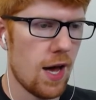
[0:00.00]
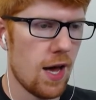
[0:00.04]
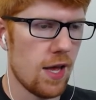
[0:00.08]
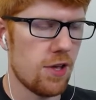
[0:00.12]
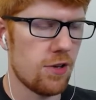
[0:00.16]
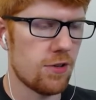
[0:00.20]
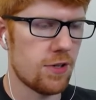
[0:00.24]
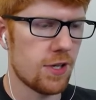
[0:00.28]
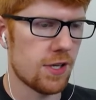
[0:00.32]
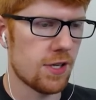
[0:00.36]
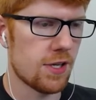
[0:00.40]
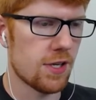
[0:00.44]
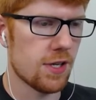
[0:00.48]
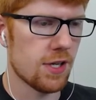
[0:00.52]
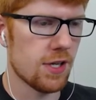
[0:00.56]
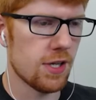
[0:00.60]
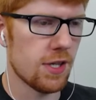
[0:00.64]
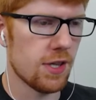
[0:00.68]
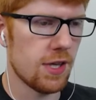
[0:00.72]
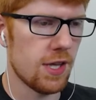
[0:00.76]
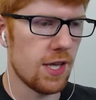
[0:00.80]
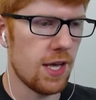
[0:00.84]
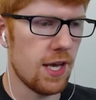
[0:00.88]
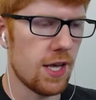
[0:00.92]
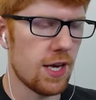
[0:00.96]
You could
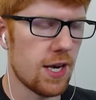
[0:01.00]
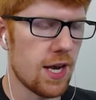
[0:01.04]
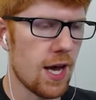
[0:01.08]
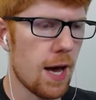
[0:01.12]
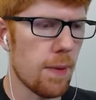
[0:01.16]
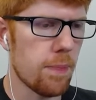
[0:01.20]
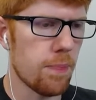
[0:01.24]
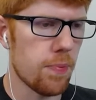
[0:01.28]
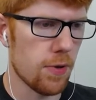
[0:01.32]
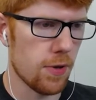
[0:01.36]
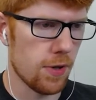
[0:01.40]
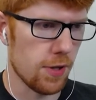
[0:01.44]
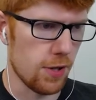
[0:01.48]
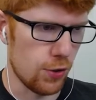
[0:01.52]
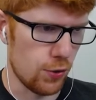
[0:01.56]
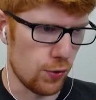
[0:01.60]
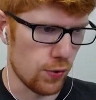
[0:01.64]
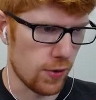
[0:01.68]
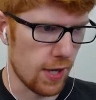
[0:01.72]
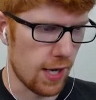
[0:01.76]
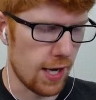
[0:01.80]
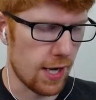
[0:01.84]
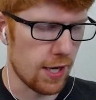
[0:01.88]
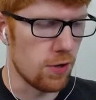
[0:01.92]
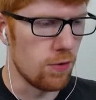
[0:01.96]
clean up,
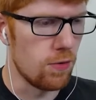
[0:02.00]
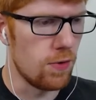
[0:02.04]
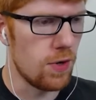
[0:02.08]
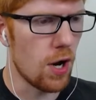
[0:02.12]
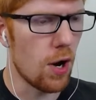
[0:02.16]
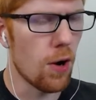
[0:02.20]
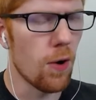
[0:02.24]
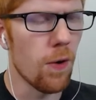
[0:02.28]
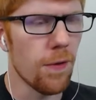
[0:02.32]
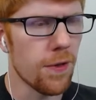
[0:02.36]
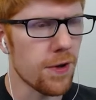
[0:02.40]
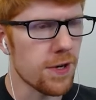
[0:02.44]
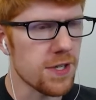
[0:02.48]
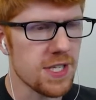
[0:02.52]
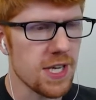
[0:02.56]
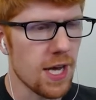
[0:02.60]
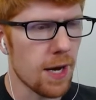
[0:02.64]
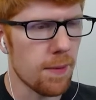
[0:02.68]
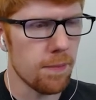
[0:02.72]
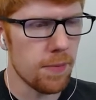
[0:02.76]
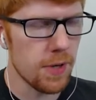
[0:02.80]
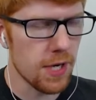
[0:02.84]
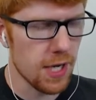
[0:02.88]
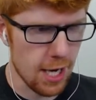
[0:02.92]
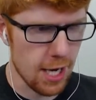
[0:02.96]
Lucca. You know there's
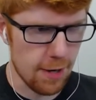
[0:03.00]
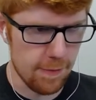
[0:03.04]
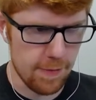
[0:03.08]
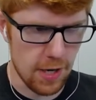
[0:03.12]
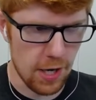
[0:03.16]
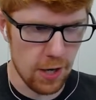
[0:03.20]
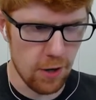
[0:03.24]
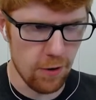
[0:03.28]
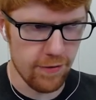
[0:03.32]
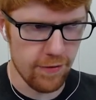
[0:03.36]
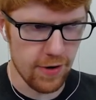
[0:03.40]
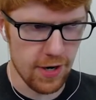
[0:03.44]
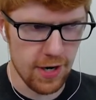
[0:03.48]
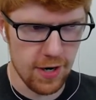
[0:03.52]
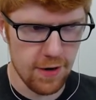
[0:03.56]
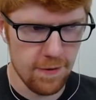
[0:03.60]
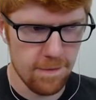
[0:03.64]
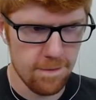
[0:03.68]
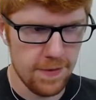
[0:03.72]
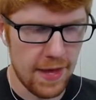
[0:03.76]
company coming over.